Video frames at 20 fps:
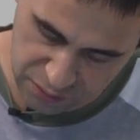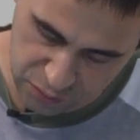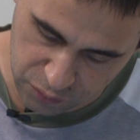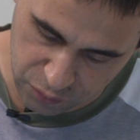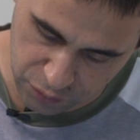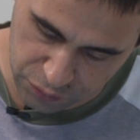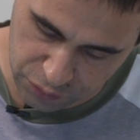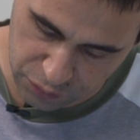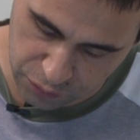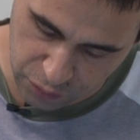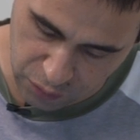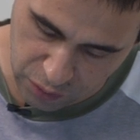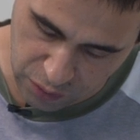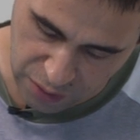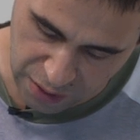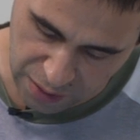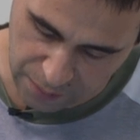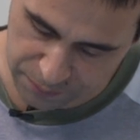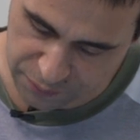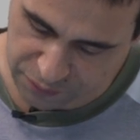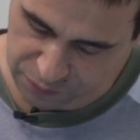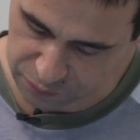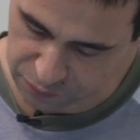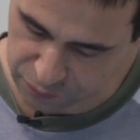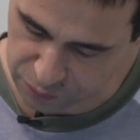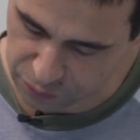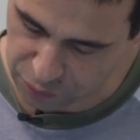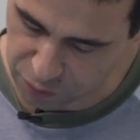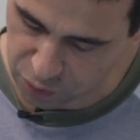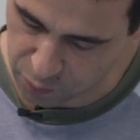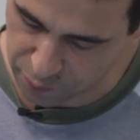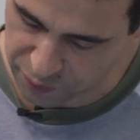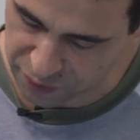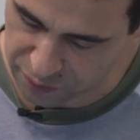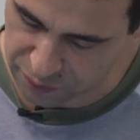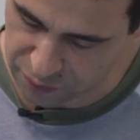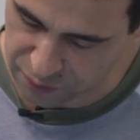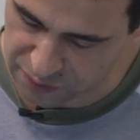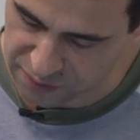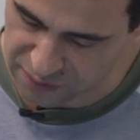is going to go up to the
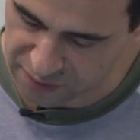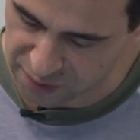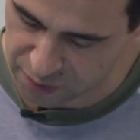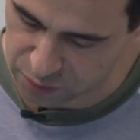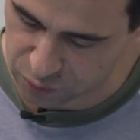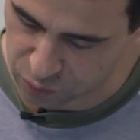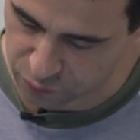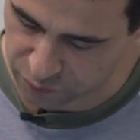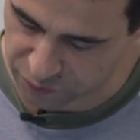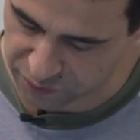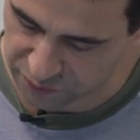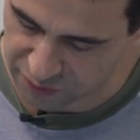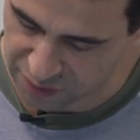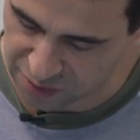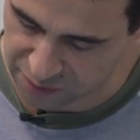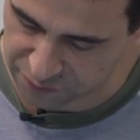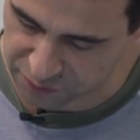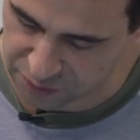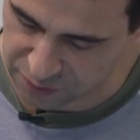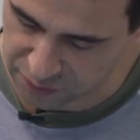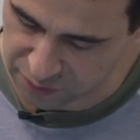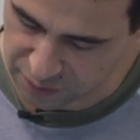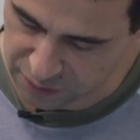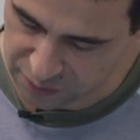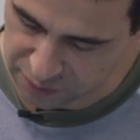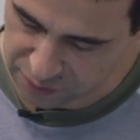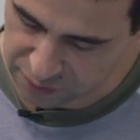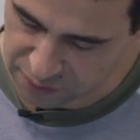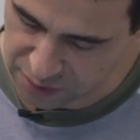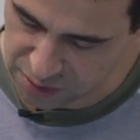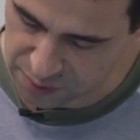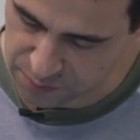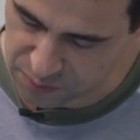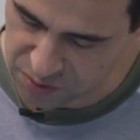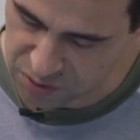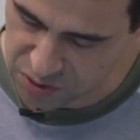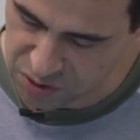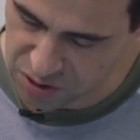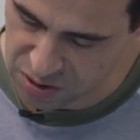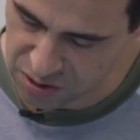denominator as 10 over 11
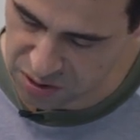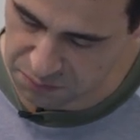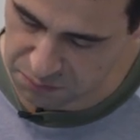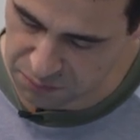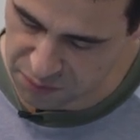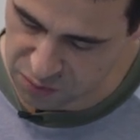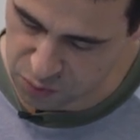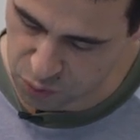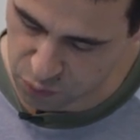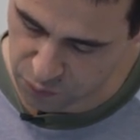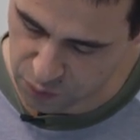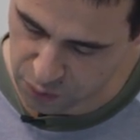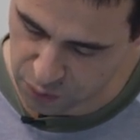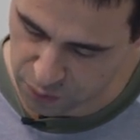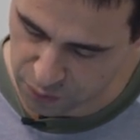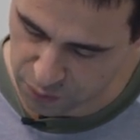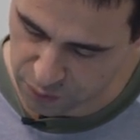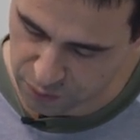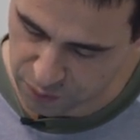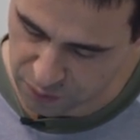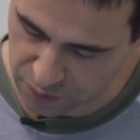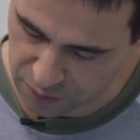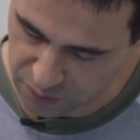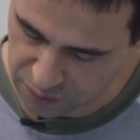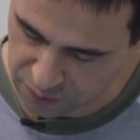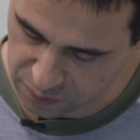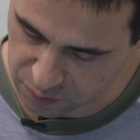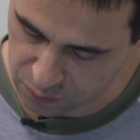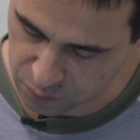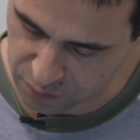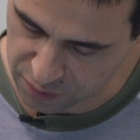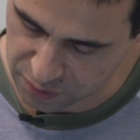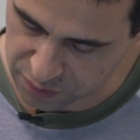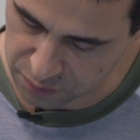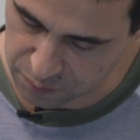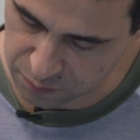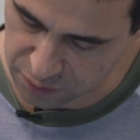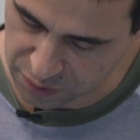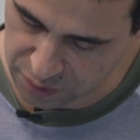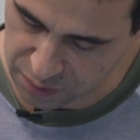times G mass of the Earth
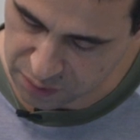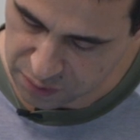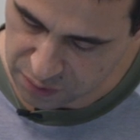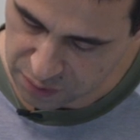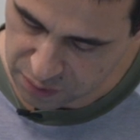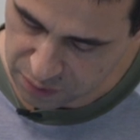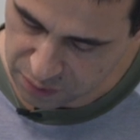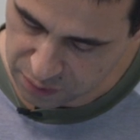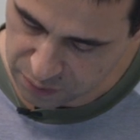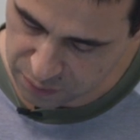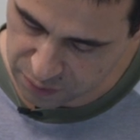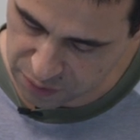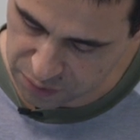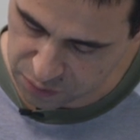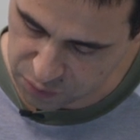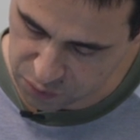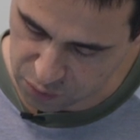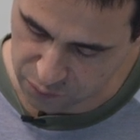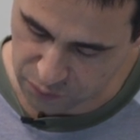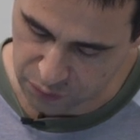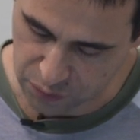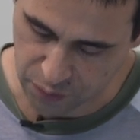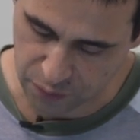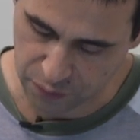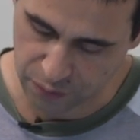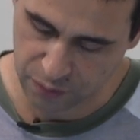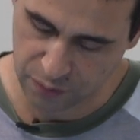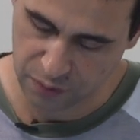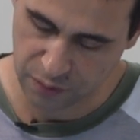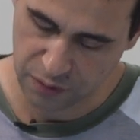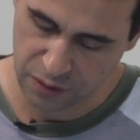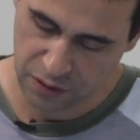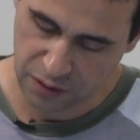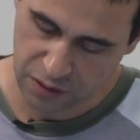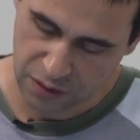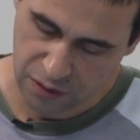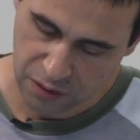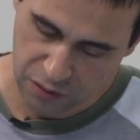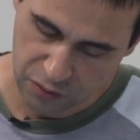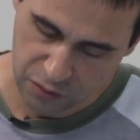divided by radius of the Earth.
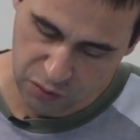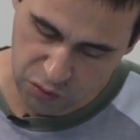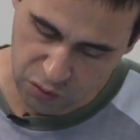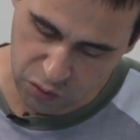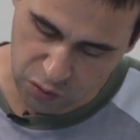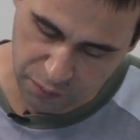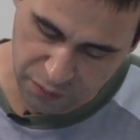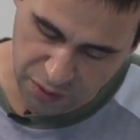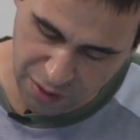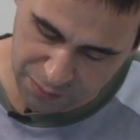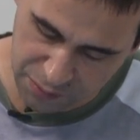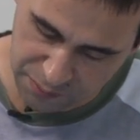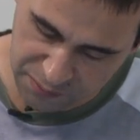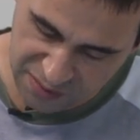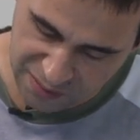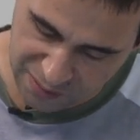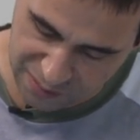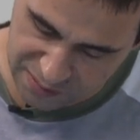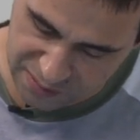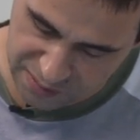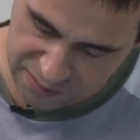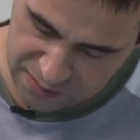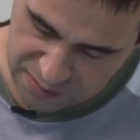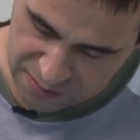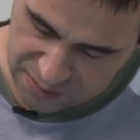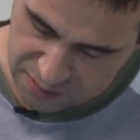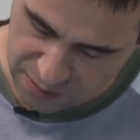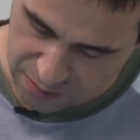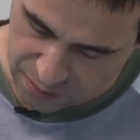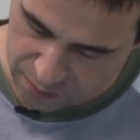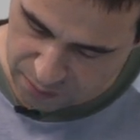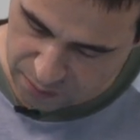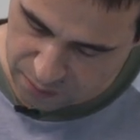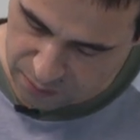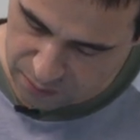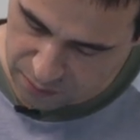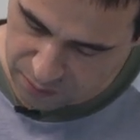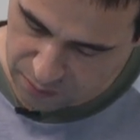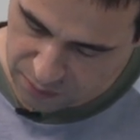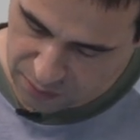So the problem tells us here
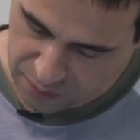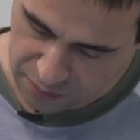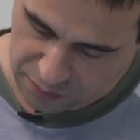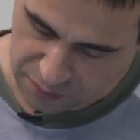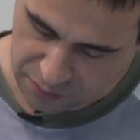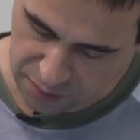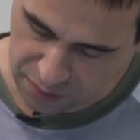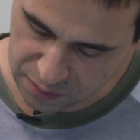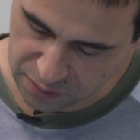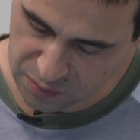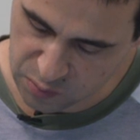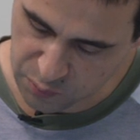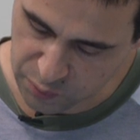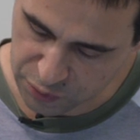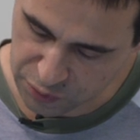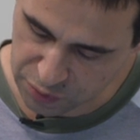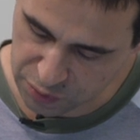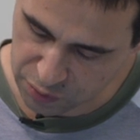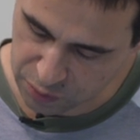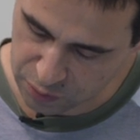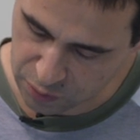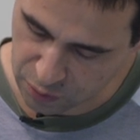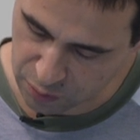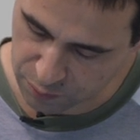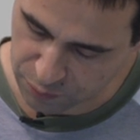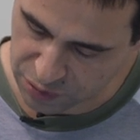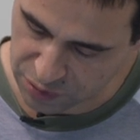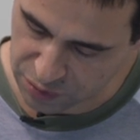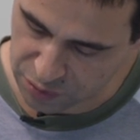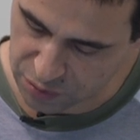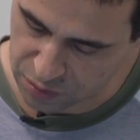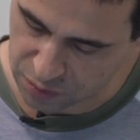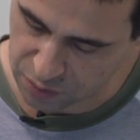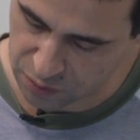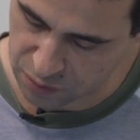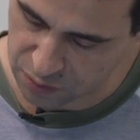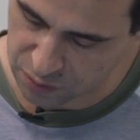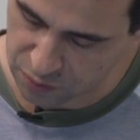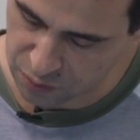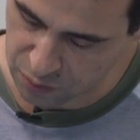that this particular
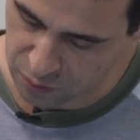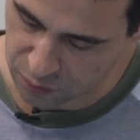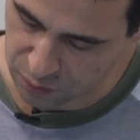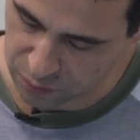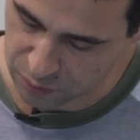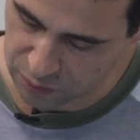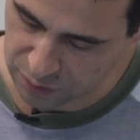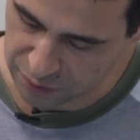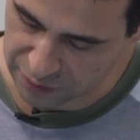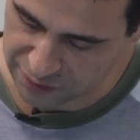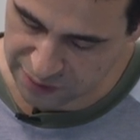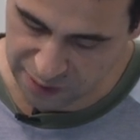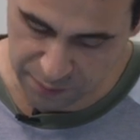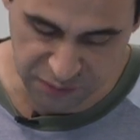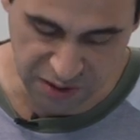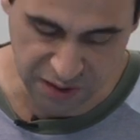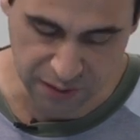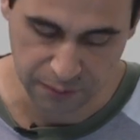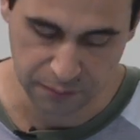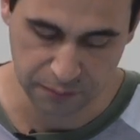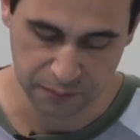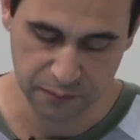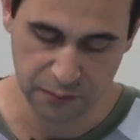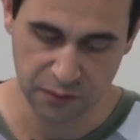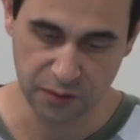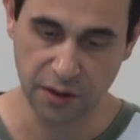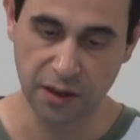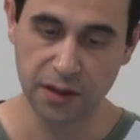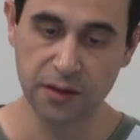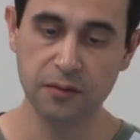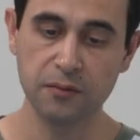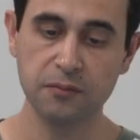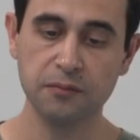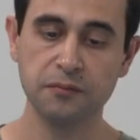combination is called lambda, right?